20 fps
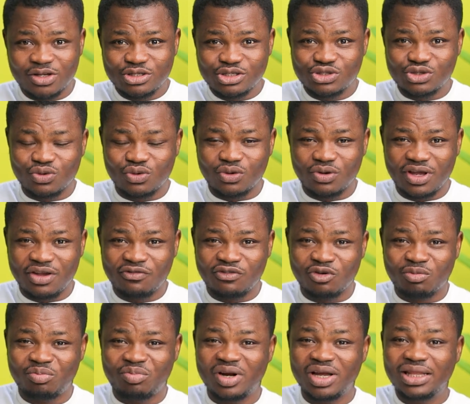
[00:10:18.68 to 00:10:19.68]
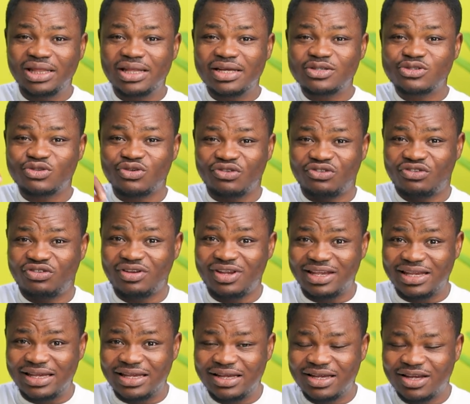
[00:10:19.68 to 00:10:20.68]
So if you bring this to
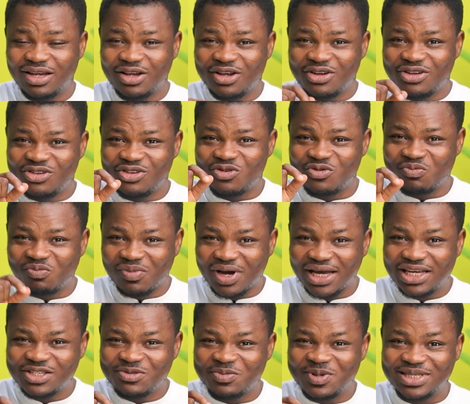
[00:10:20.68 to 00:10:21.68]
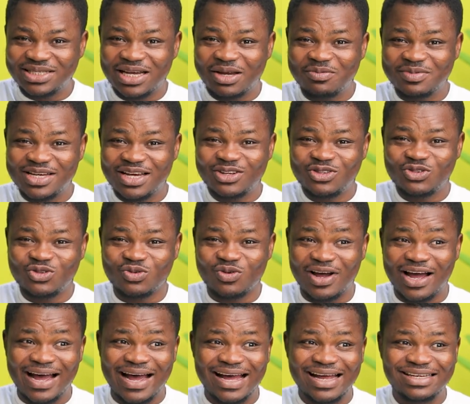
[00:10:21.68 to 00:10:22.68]
Twi, you might be tempted to
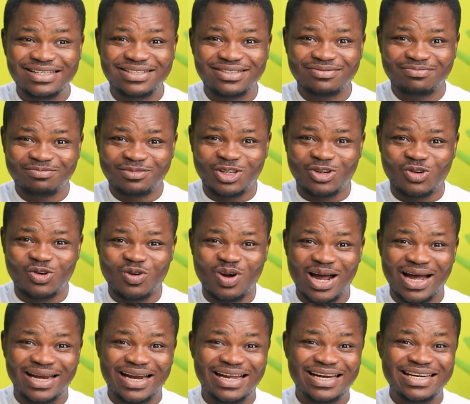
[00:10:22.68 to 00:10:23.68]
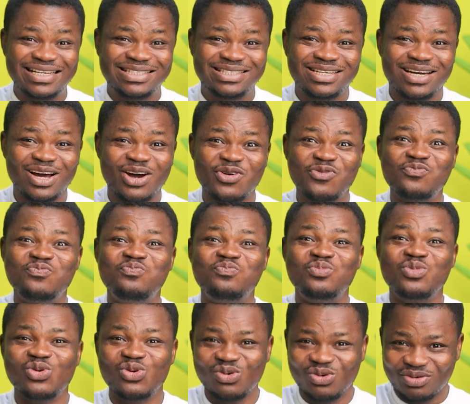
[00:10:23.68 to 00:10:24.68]
add, you know, an additional
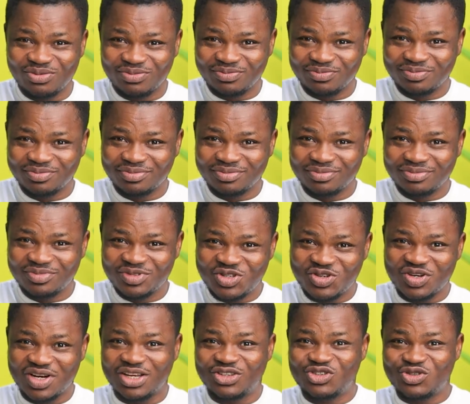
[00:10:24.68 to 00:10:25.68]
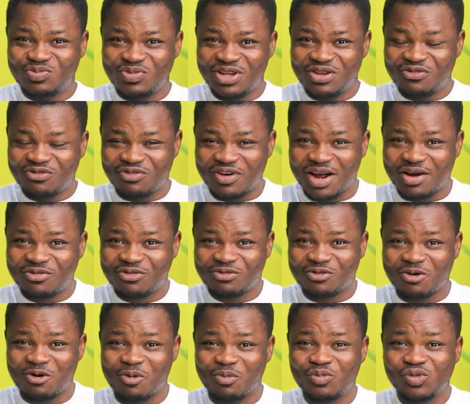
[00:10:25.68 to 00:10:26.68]
mu to the to be verb
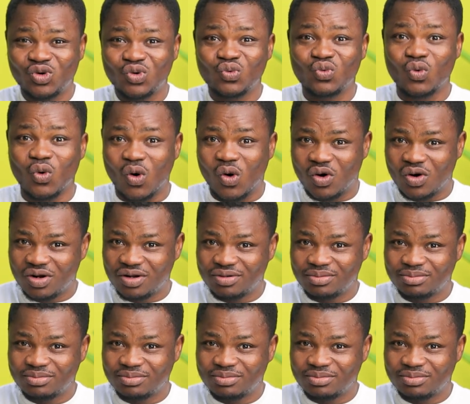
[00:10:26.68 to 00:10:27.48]
form wo.